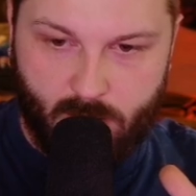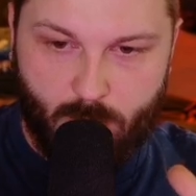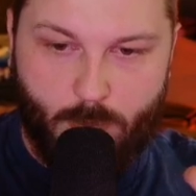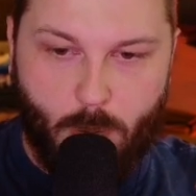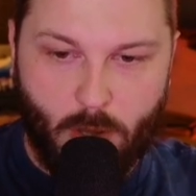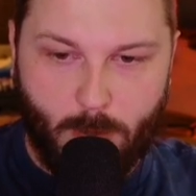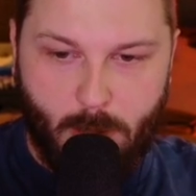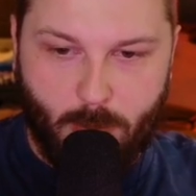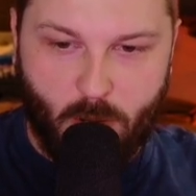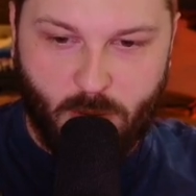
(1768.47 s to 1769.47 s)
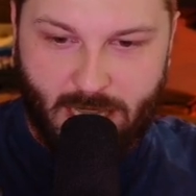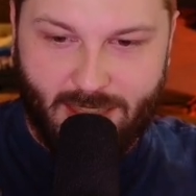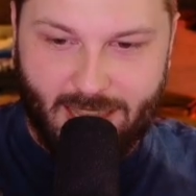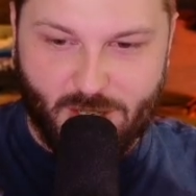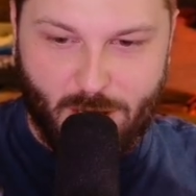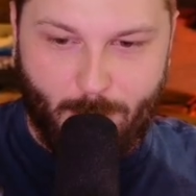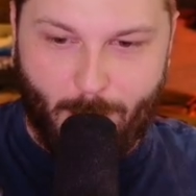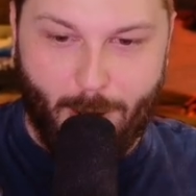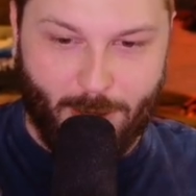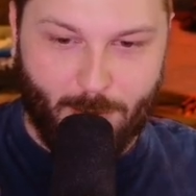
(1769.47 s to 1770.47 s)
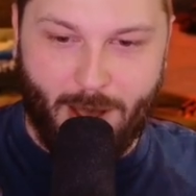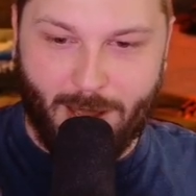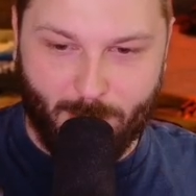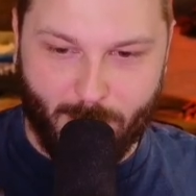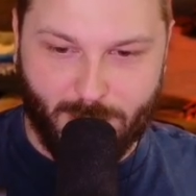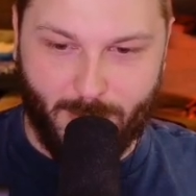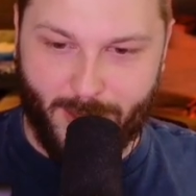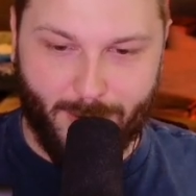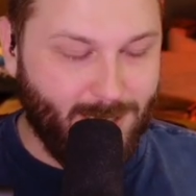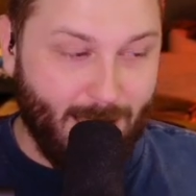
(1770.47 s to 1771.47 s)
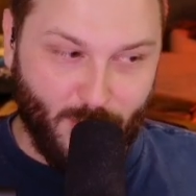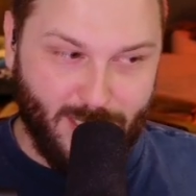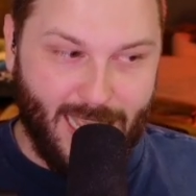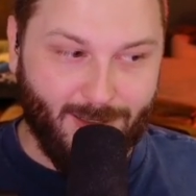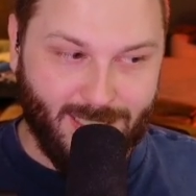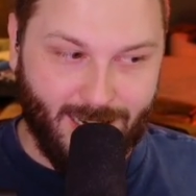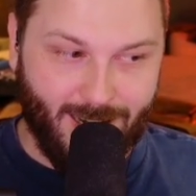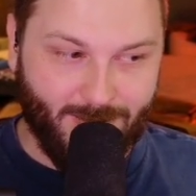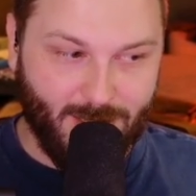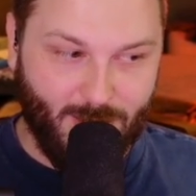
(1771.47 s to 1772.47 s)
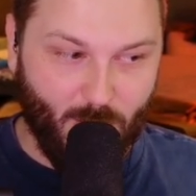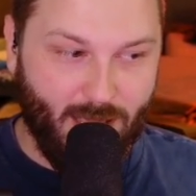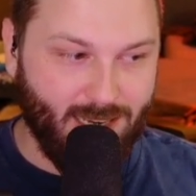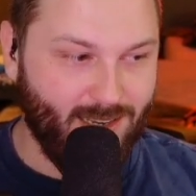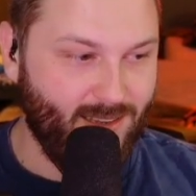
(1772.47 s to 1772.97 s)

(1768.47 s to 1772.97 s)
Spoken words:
Put the people who did this ship on the Banu Merchantmen. They're definitely talented enough to do it.